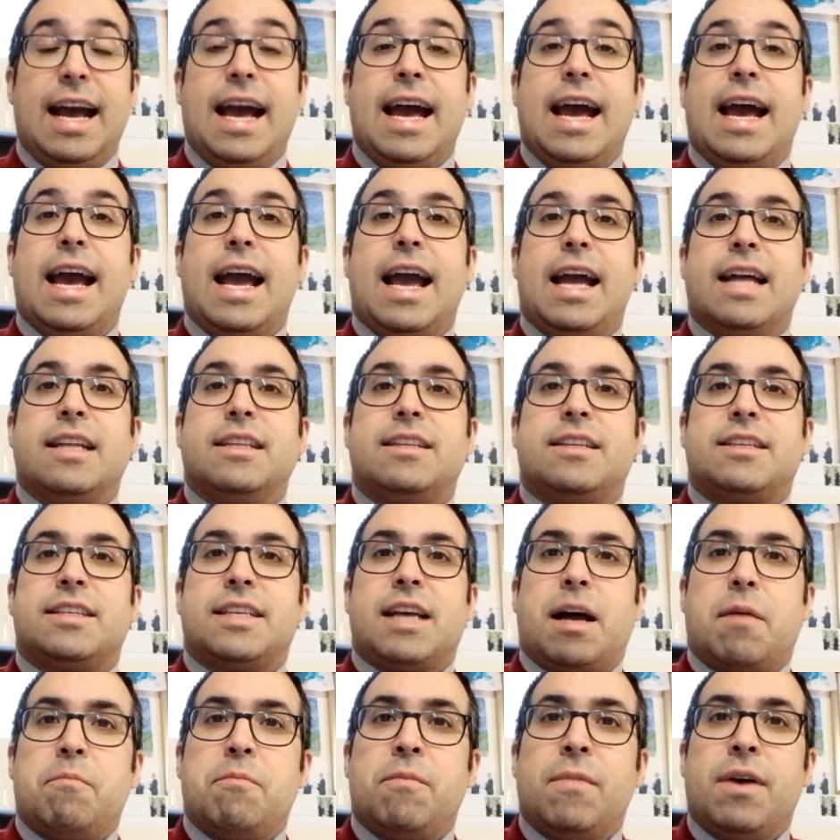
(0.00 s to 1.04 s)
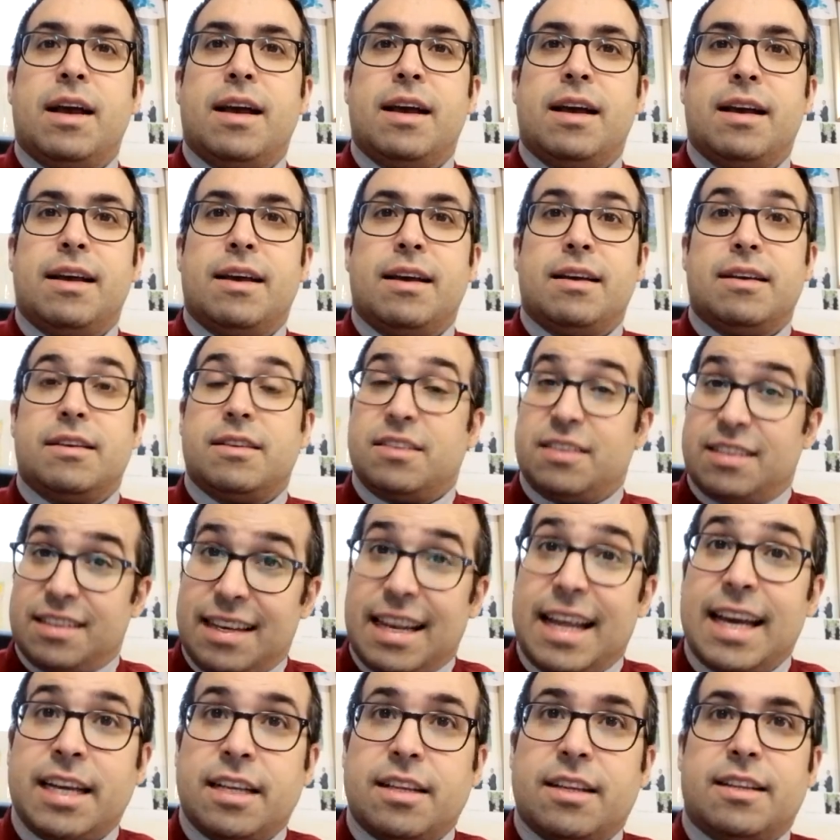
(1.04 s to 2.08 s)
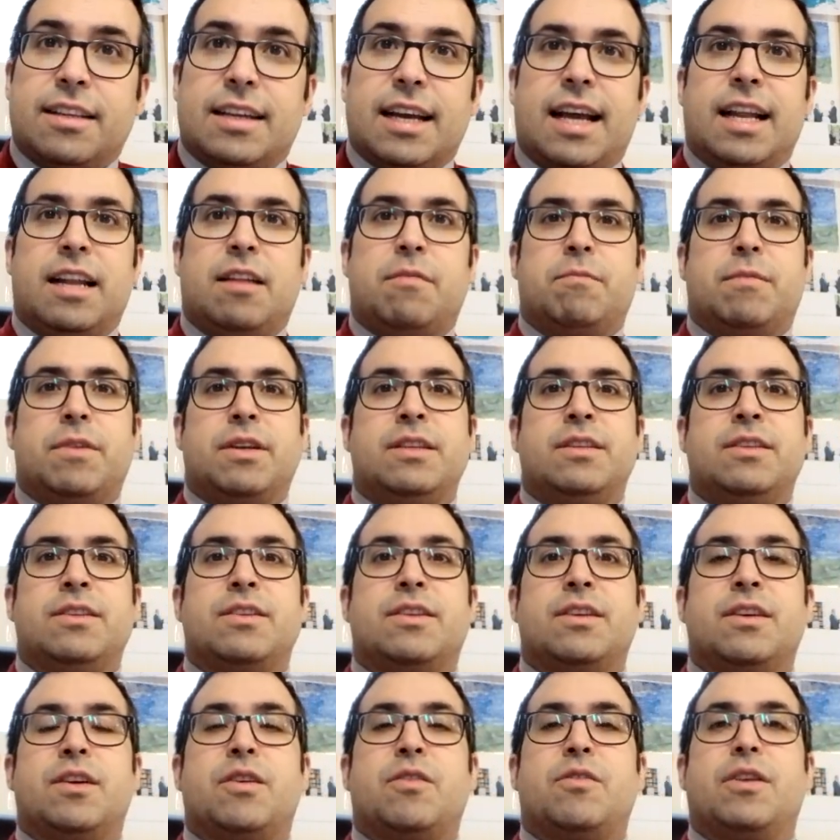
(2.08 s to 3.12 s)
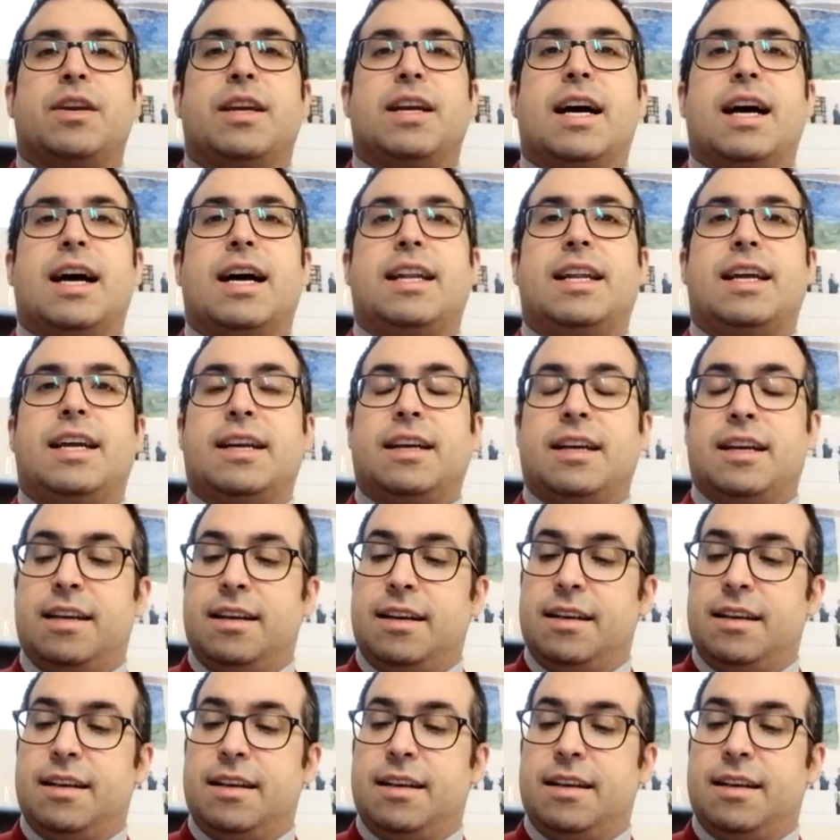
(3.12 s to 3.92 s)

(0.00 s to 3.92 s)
and some selected elements regarding